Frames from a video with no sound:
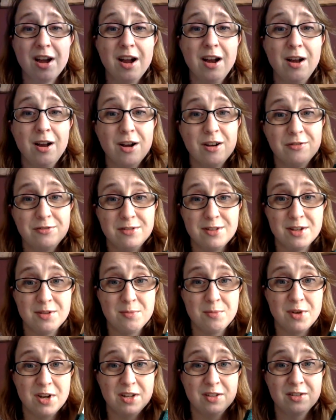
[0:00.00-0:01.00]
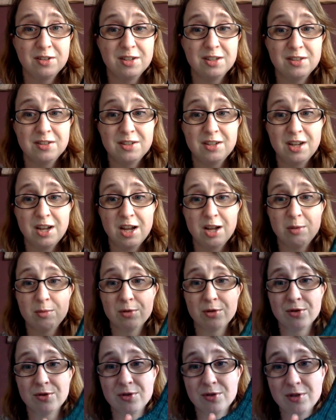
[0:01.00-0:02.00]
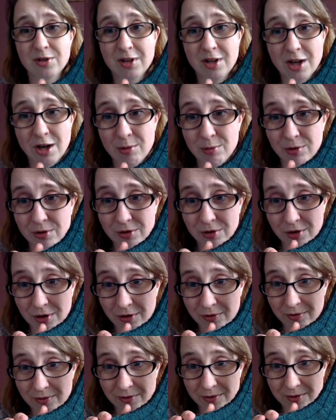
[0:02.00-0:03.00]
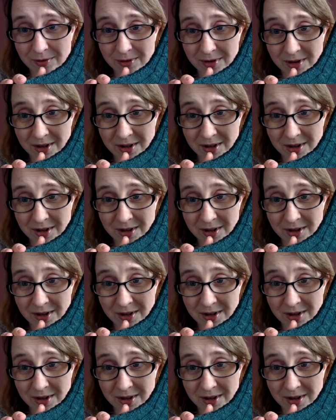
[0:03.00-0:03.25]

I love that pattern. It's cables, cable cuff,